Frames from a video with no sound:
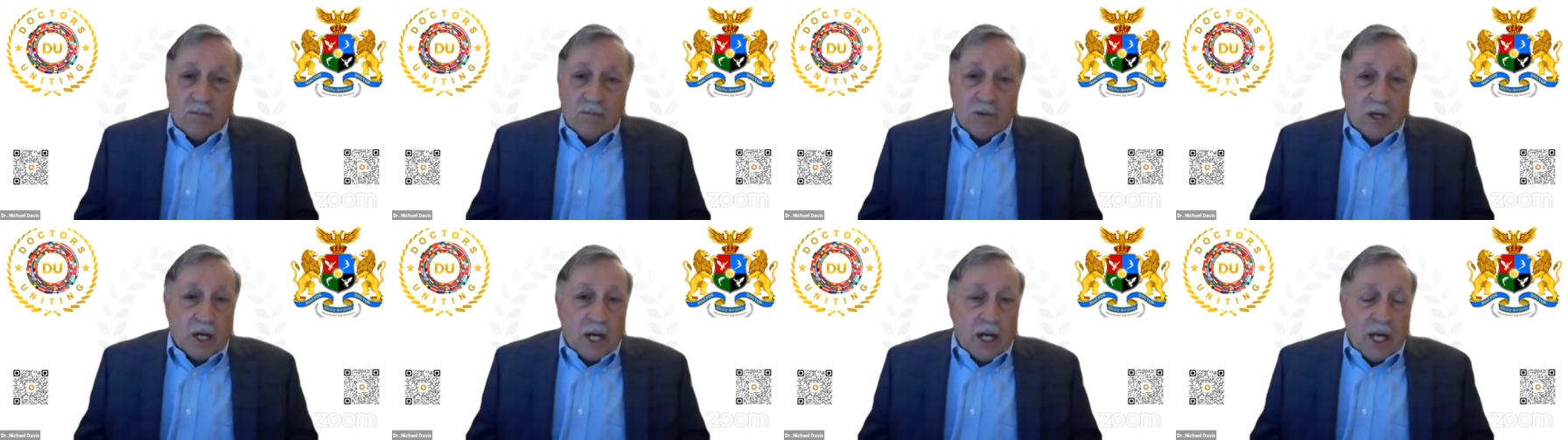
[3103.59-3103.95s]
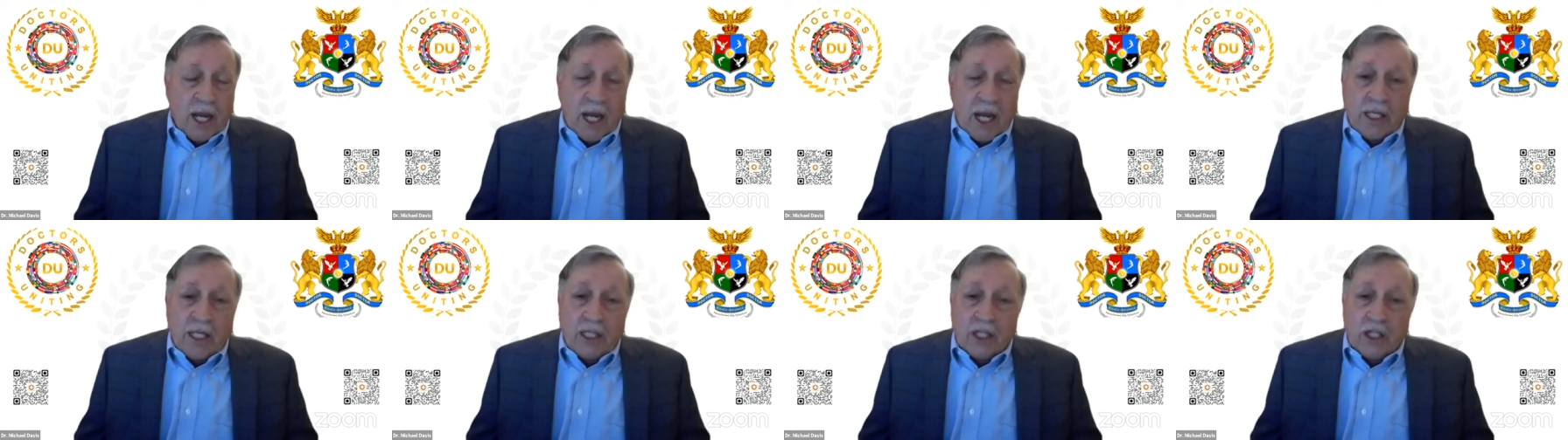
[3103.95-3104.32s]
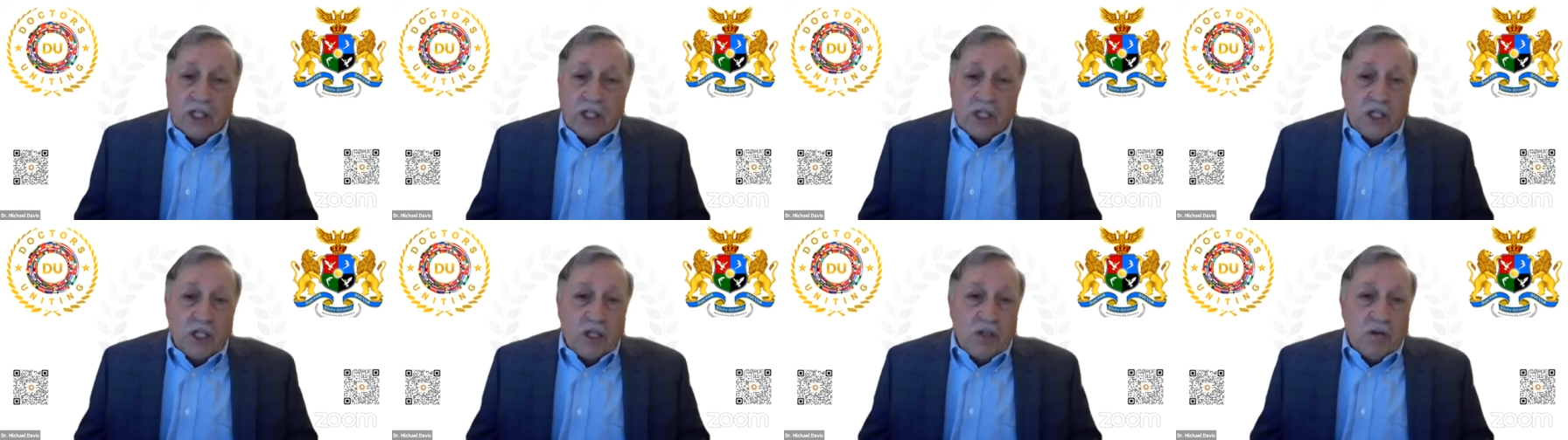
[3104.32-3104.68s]
but I hate to
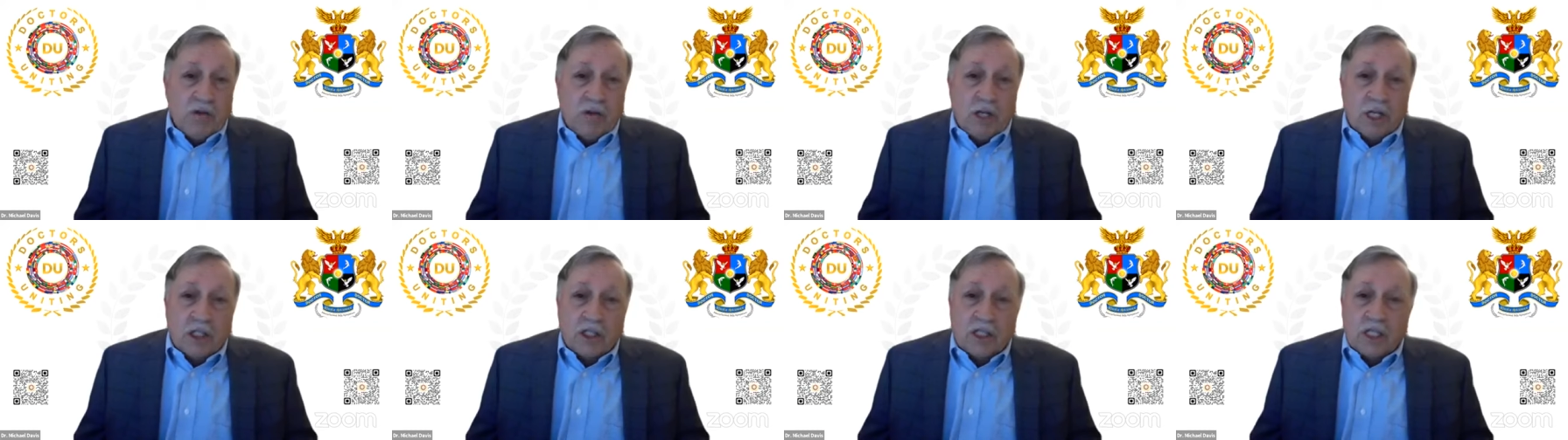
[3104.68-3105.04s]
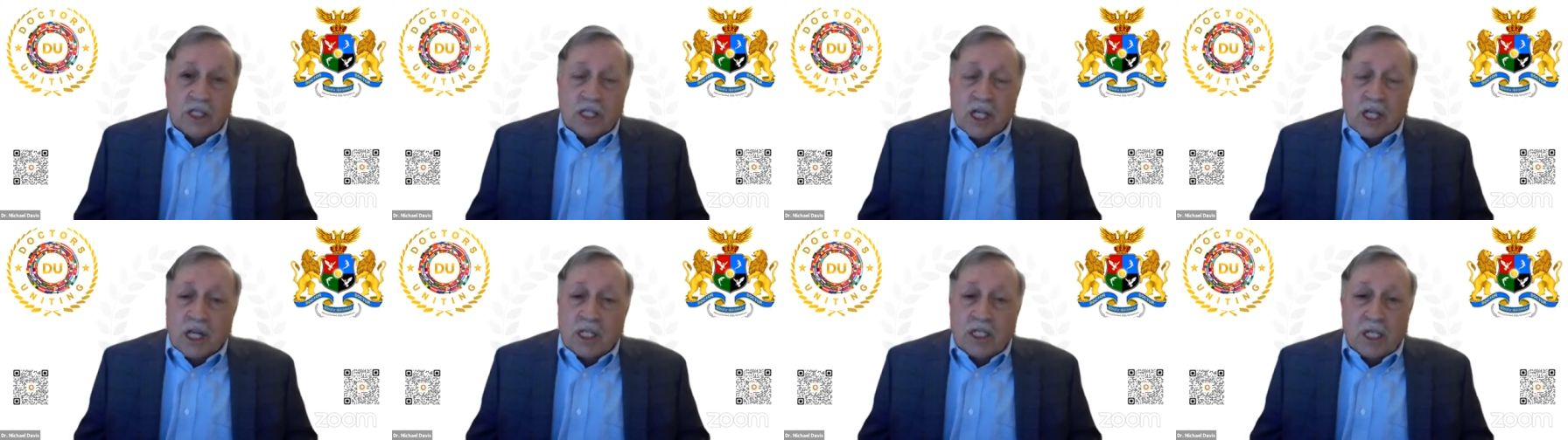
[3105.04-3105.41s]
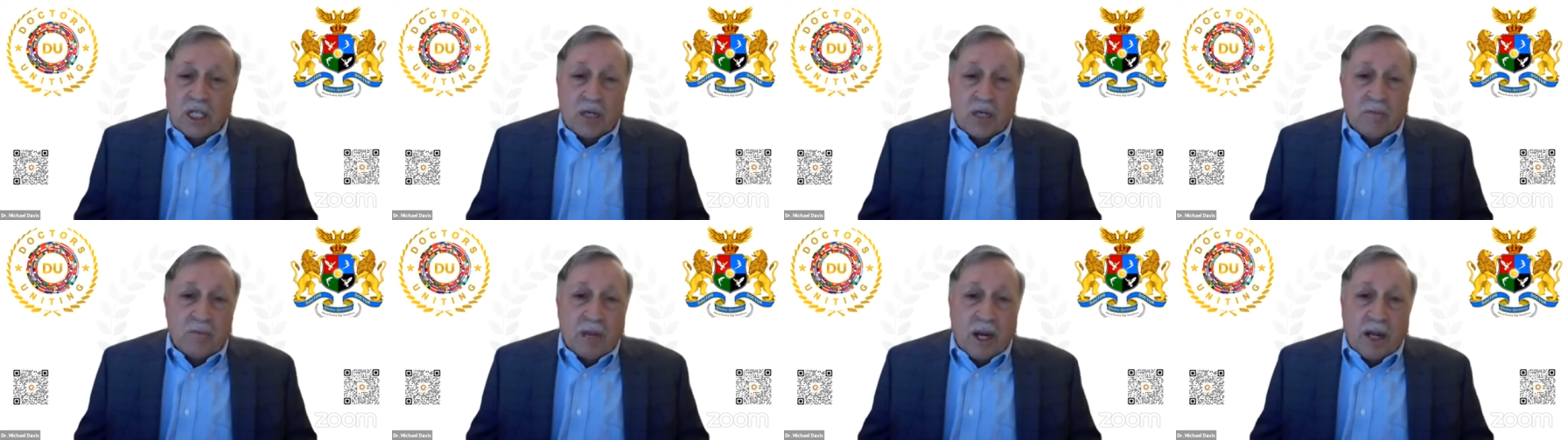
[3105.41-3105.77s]
see you get sucked
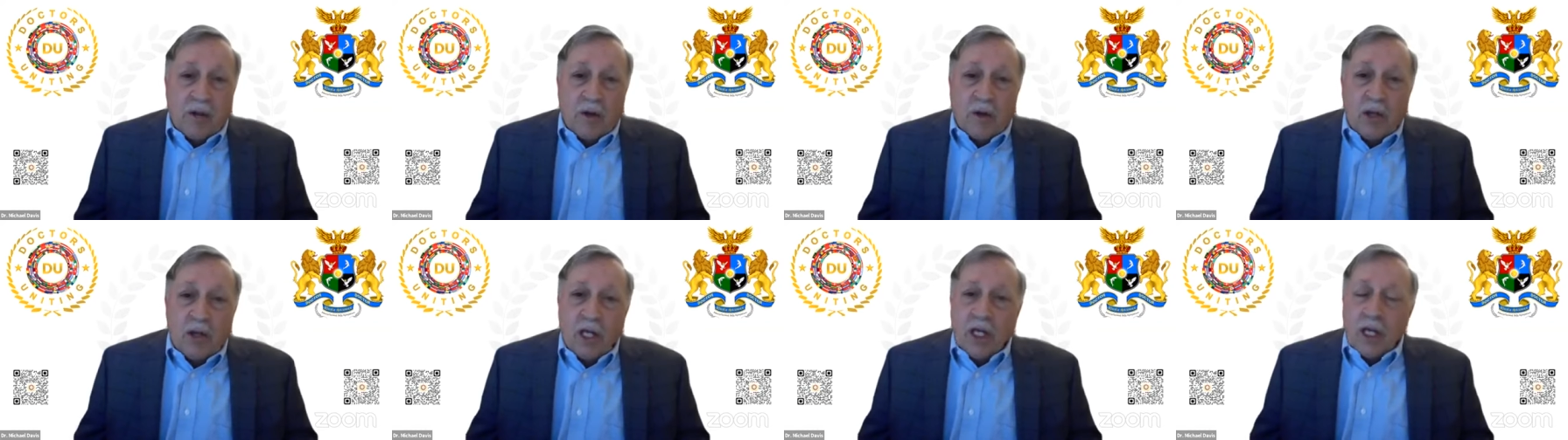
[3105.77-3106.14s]
in by